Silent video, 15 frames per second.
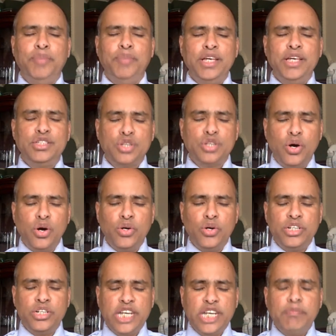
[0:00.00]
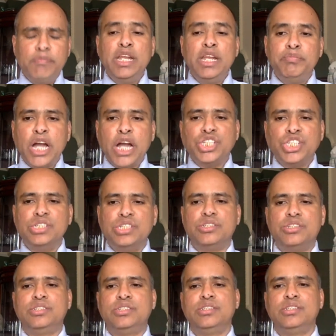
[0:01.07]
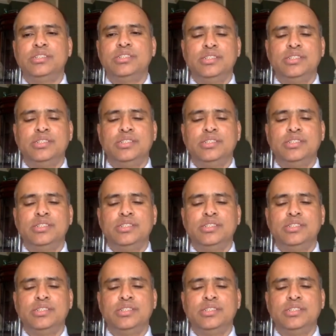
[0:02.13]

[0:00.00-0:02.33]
being so deeply passionate